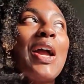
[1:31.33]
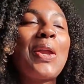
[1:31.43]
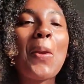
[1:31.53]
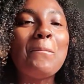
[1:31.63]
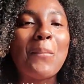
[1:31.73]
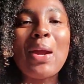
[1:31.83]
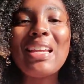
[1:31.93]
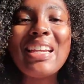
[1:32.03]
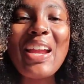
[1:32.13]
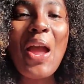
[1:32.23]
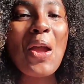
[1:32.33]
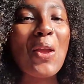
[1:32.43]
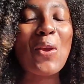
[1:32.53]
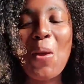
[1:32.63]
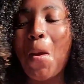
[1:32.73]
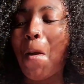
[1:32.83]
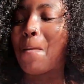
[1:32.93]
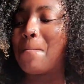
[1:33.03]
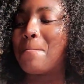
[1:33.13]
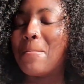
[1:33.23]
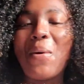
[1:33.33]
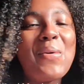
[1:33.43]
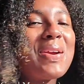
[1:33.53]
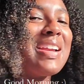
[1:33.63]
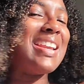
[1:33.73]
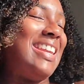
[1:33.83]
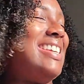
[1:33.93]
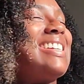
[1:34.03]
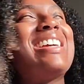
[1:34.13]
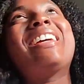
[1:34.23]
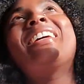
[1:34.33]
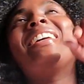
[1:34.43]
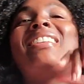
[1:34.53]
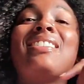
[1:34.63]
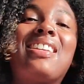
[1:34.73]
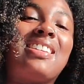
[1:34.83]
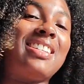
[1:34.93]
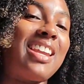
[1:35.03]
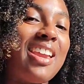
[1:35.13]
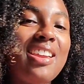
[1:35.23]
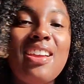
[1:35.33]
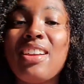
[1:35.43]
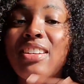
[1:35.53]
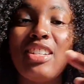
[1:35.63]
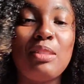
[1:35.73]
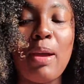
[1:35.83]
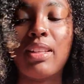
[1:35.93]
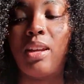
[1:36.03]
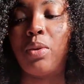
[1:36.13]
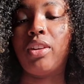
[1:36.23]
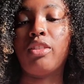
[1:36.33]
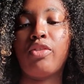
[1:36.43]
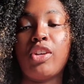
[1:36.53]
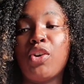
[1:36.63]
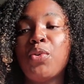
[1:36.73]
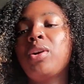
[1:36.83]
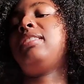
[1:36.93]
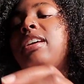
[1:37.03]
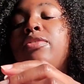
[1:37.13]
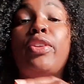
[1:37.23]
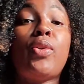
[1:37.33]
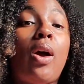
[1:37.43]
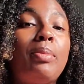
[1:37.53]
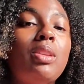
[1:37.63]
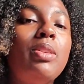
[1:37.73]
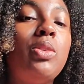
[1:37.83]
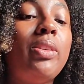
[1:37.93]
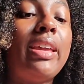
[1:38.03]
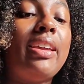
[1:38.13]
Good morning, good morning. It is Shay. She is back today with another video. In today's video, I'm gonna be doing